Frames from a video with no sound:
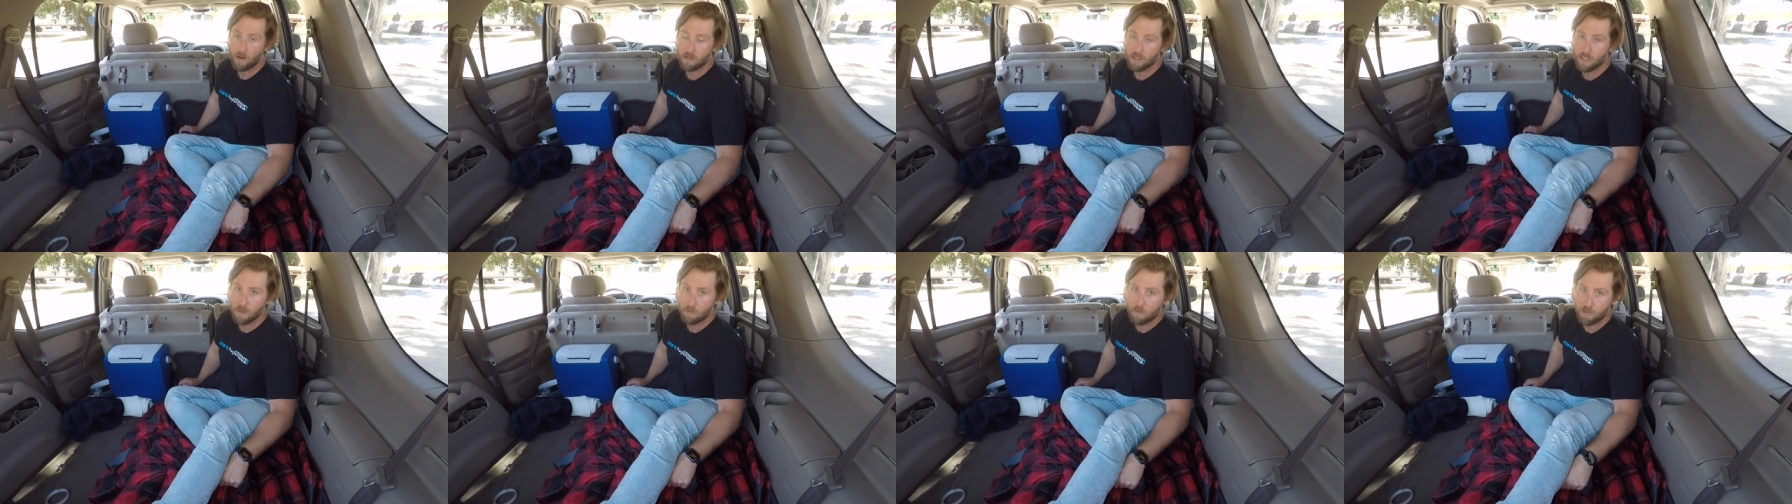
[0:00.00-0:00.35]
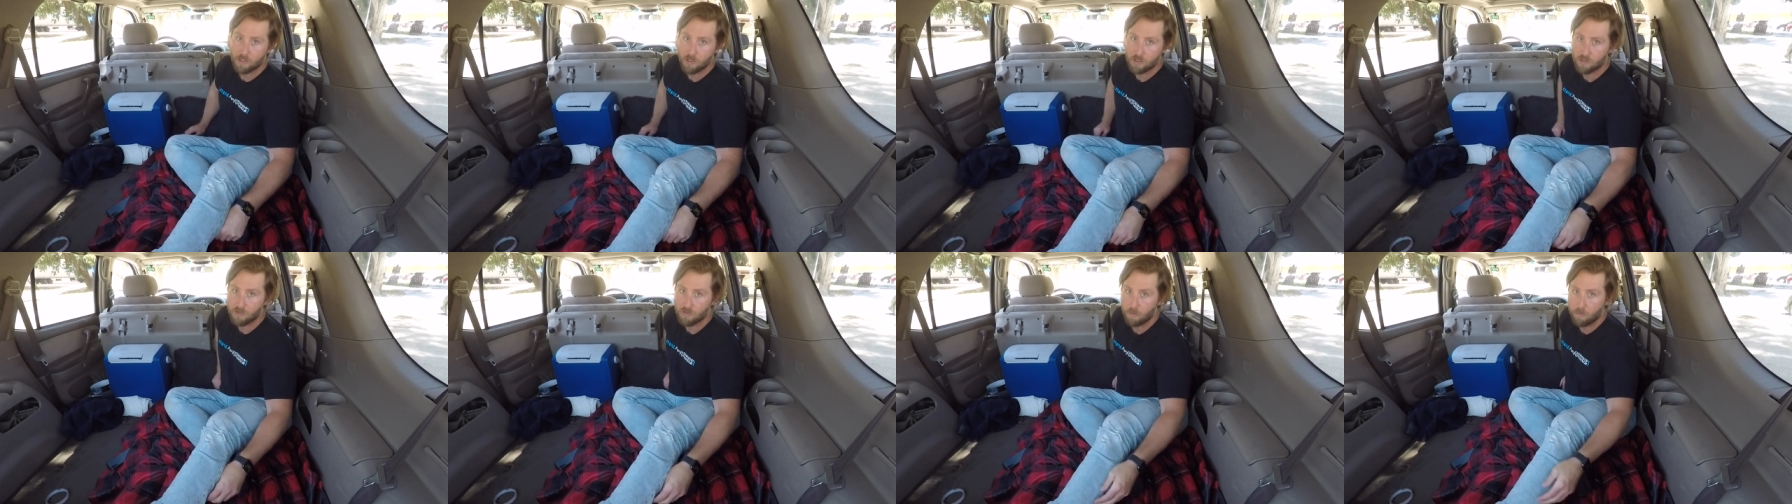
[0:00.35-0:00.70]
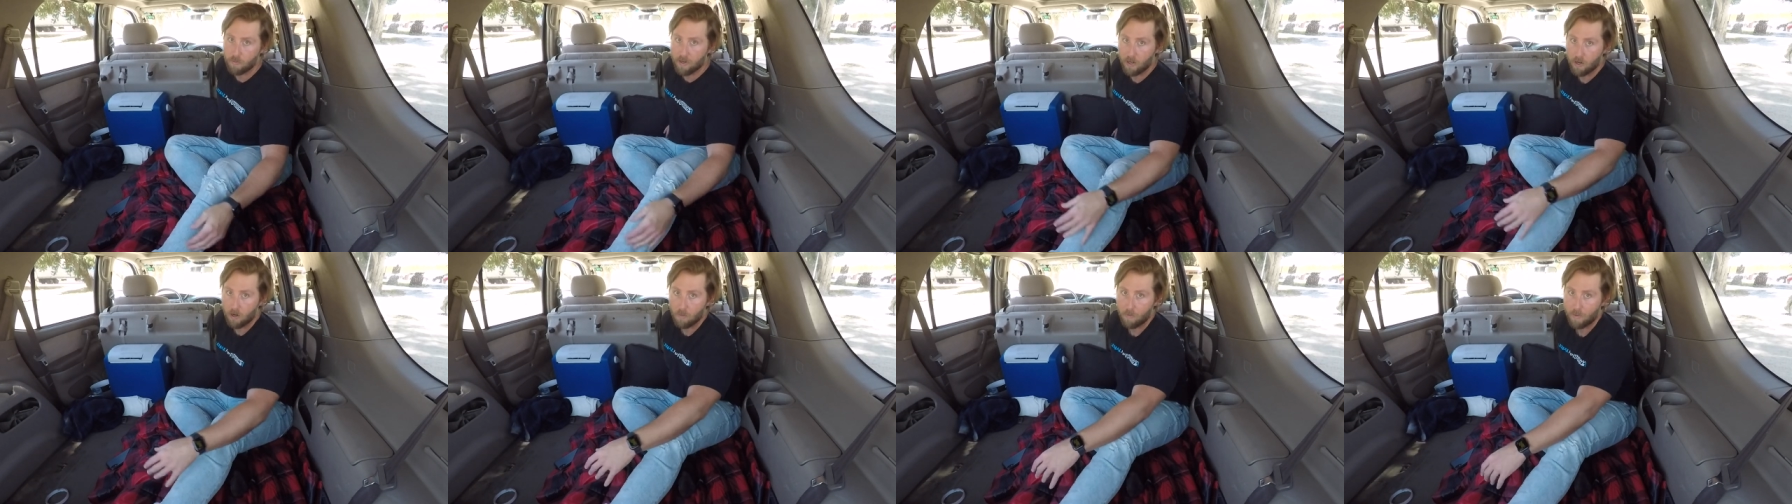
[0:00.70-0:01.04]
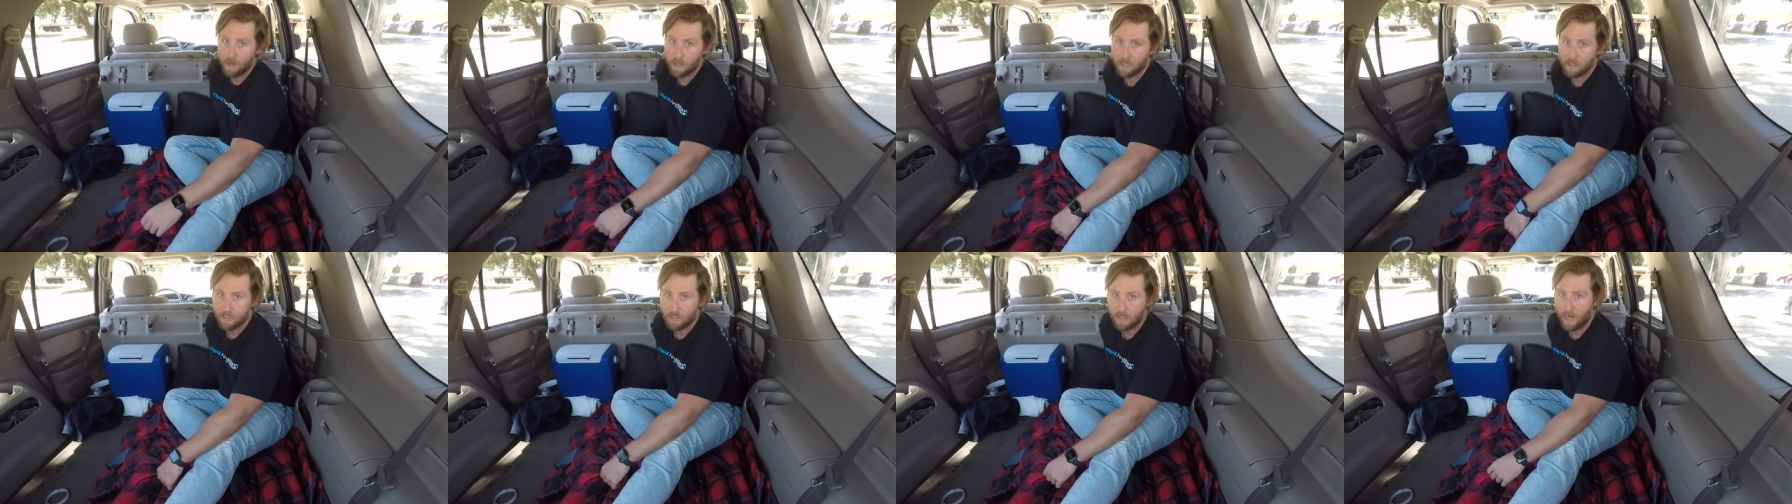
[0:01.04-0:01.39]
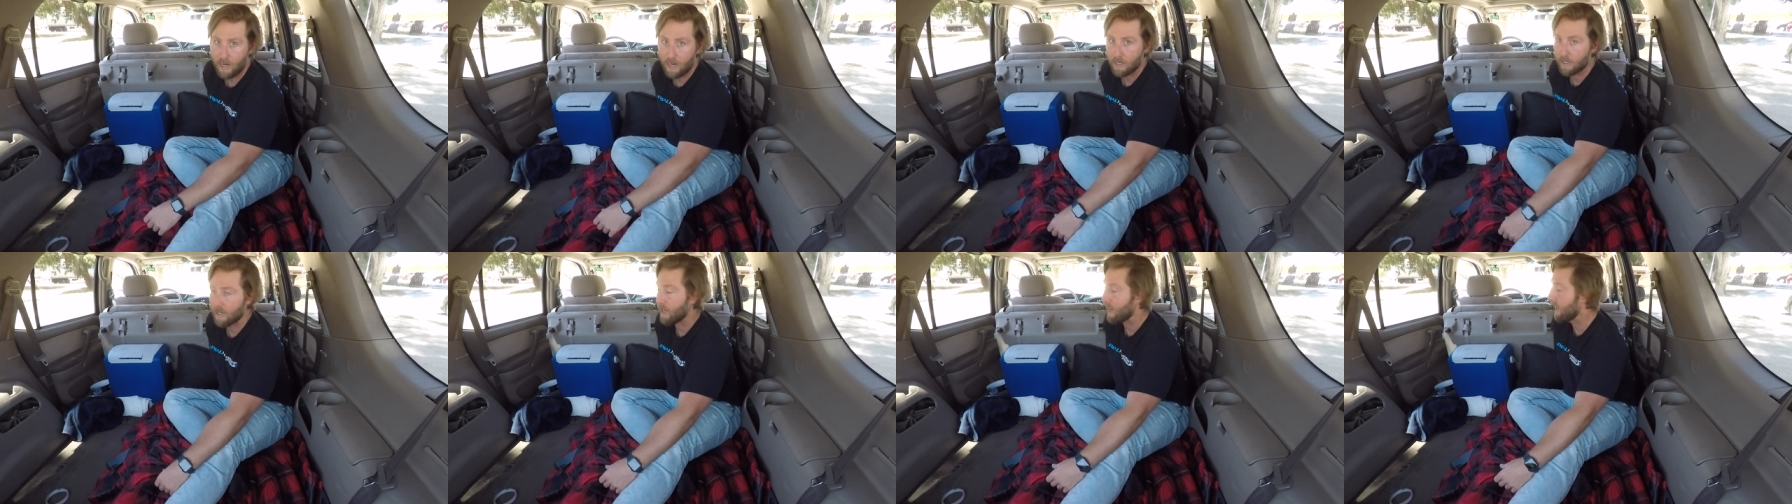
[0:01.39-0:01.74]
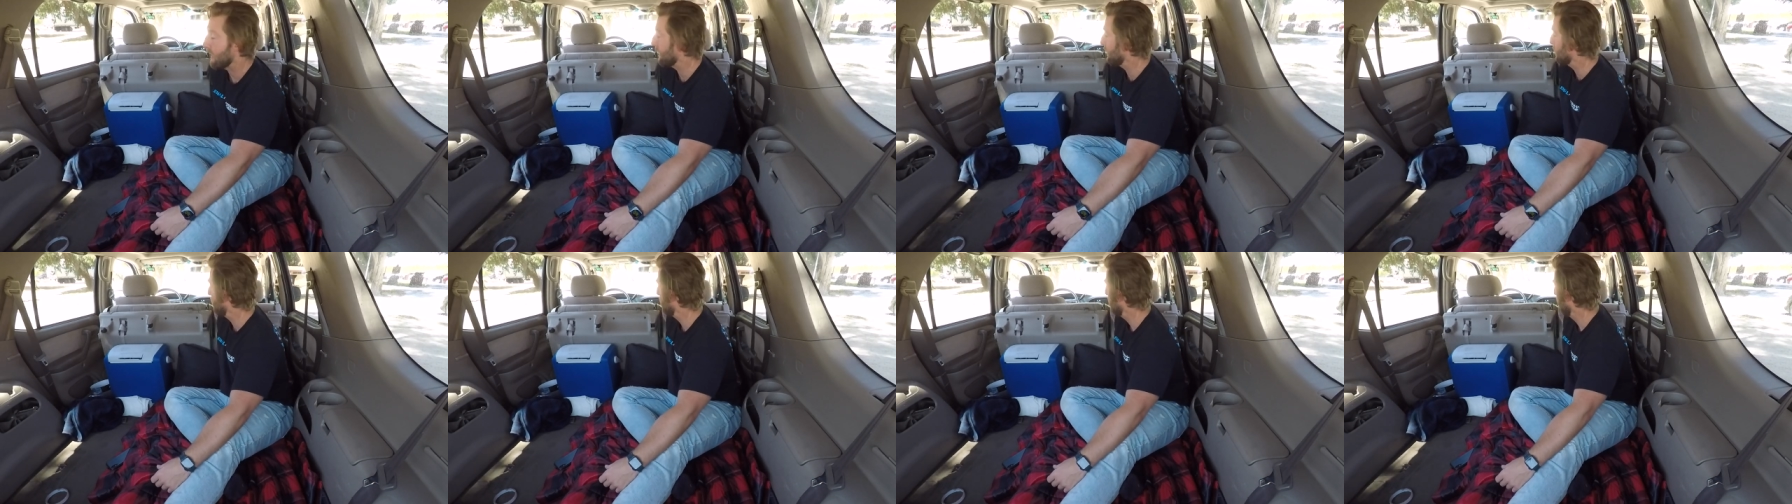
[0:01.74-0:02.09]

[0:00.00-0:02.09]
temperatures from here on my scan gauge.